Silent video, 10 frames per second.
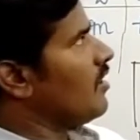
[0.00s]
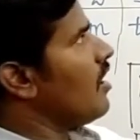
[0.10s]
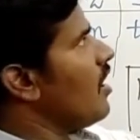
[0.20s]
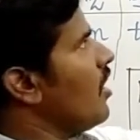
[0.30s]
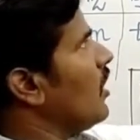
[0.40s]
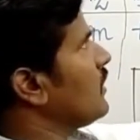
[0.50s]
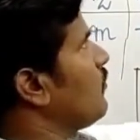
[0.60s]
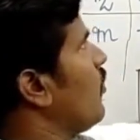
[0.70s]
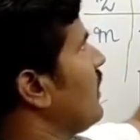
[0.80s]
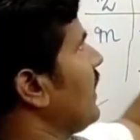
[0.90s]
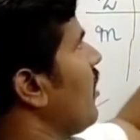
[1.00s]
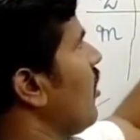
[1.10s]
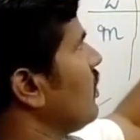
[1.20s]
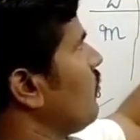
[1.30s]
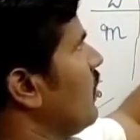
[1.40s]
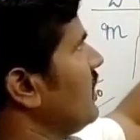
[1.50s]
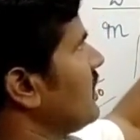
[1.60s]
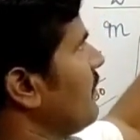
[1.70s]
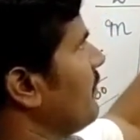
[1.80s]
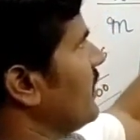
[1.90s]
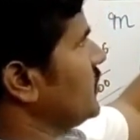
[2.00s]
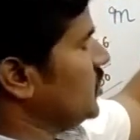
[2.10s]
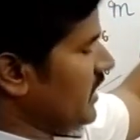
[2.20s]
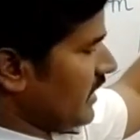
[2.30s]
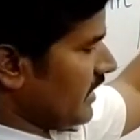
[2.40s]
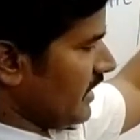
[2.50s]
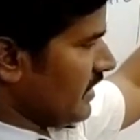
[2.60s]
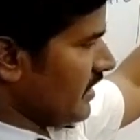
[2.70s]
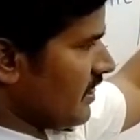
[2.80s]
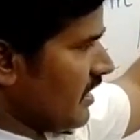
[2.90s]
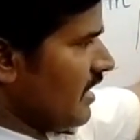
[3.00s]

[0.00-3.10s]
hot body temperature increases,